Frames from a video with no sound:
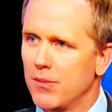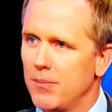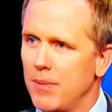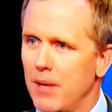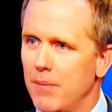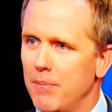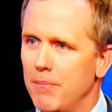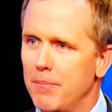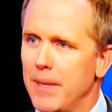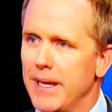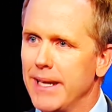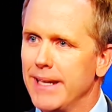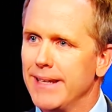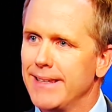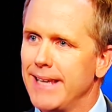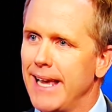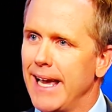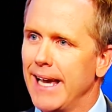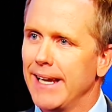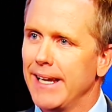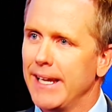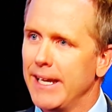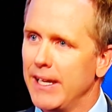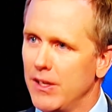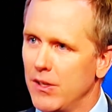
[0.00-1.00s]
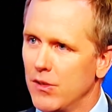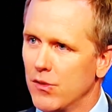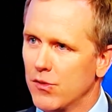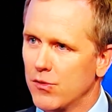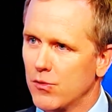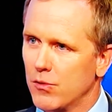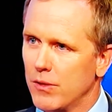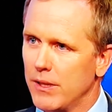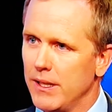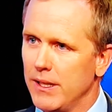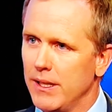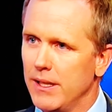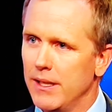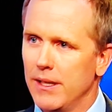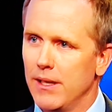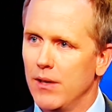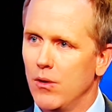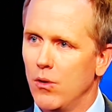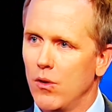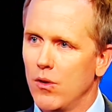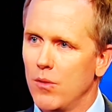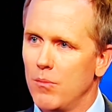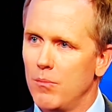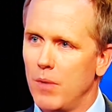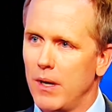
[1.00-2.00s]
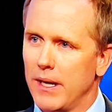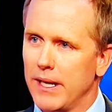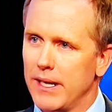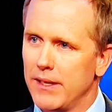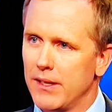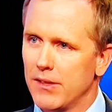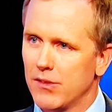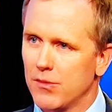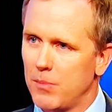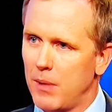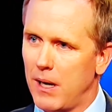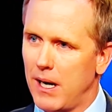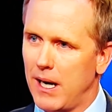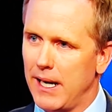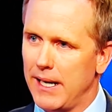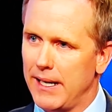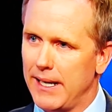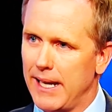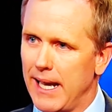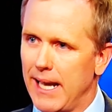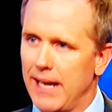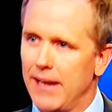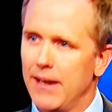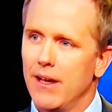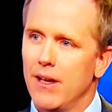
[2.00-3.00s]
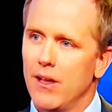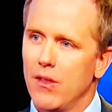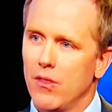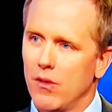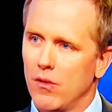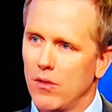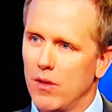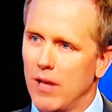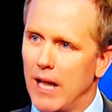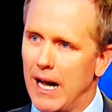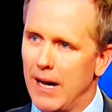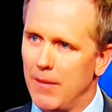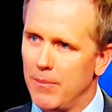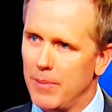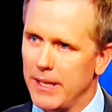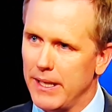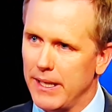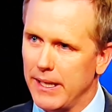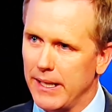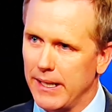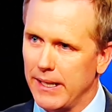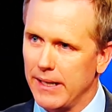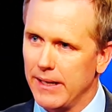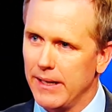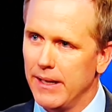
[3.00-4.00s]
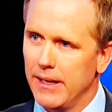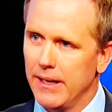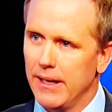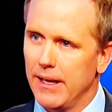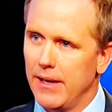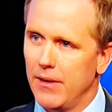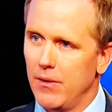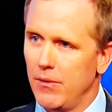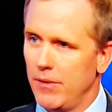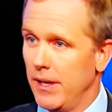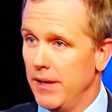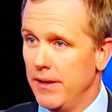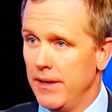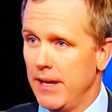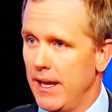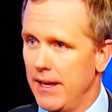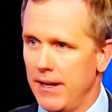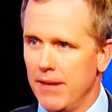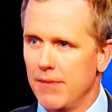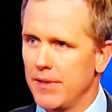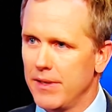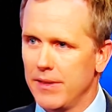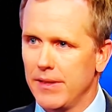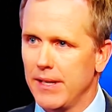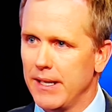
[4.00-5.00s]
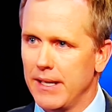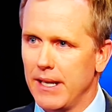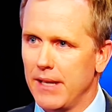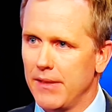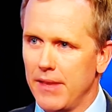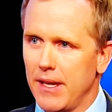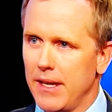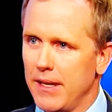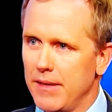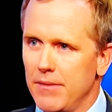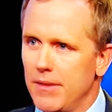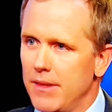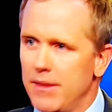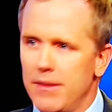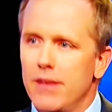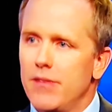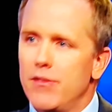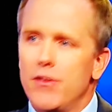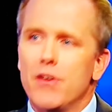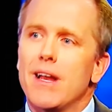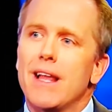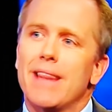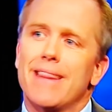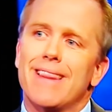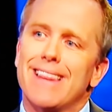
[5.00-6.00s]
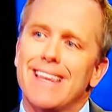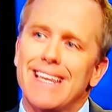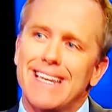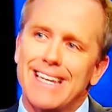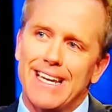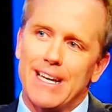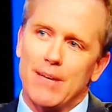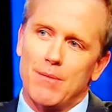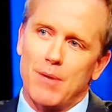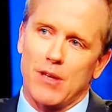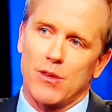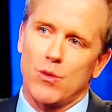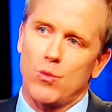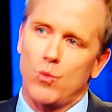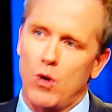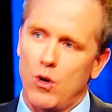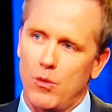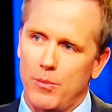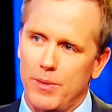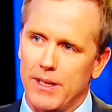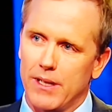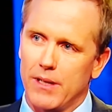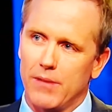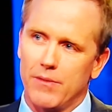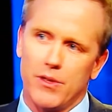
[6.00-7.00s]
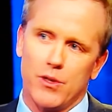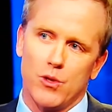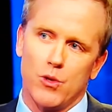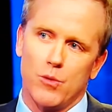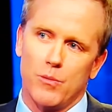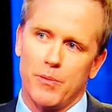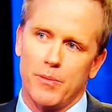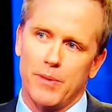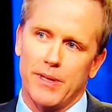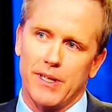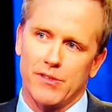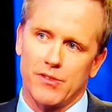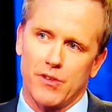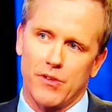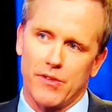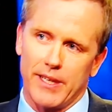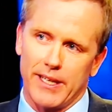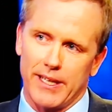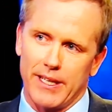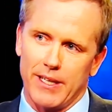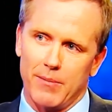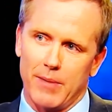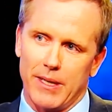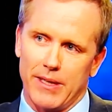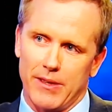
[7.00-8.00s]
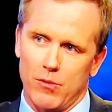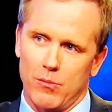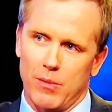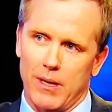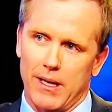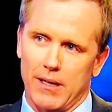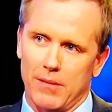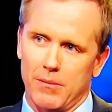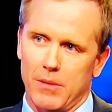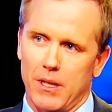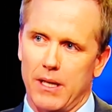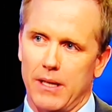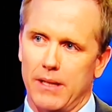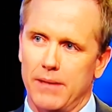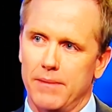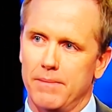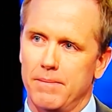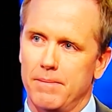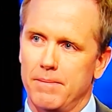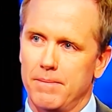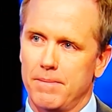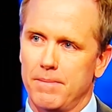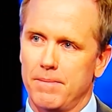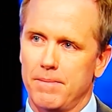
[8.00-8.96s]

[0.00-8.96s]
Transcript: It's about big tech industry, all the money that's behind that, the lobbying, and everything that they're not thinking about the well-being of the human beings, they're thinking about their bottom line.